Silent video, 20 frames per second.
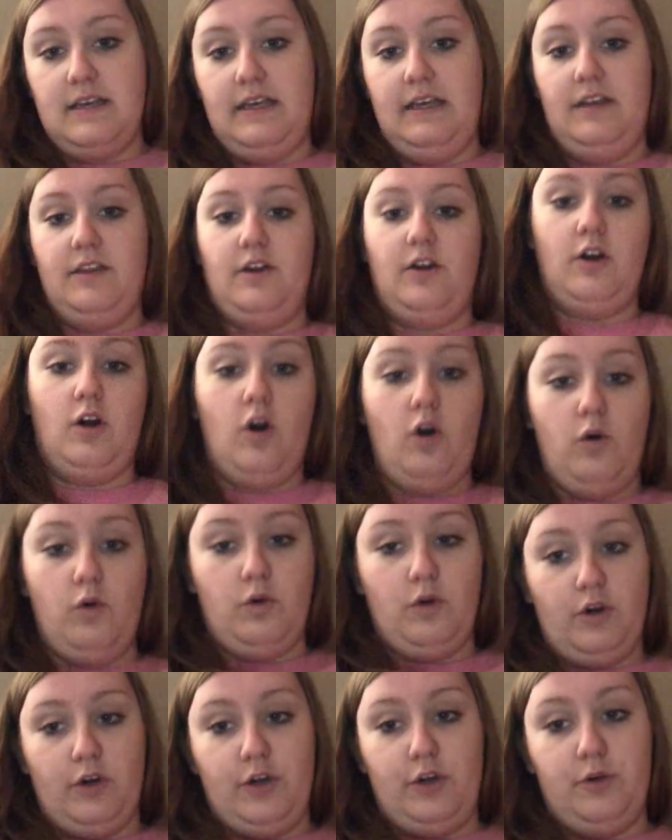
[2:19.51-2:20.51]
either whole
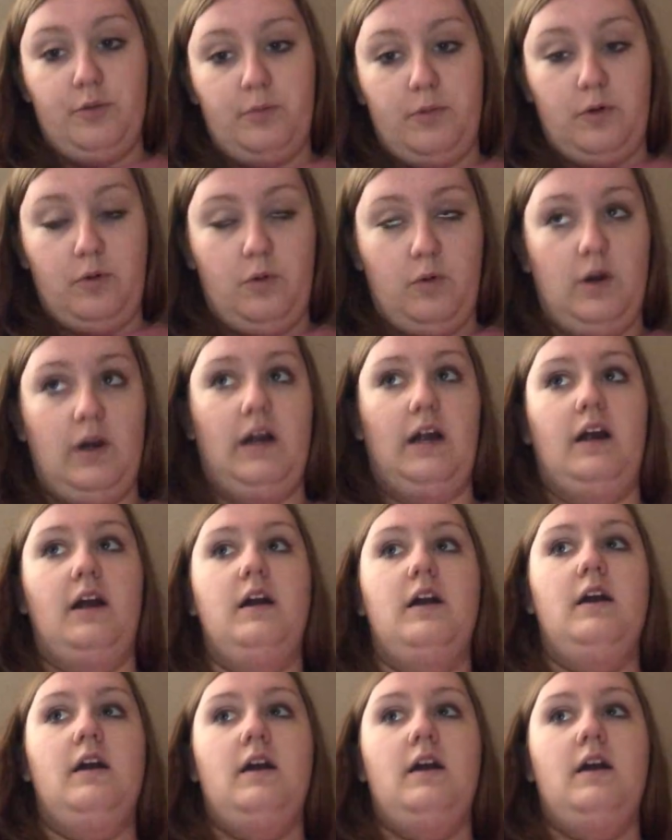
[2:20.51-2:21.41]
group or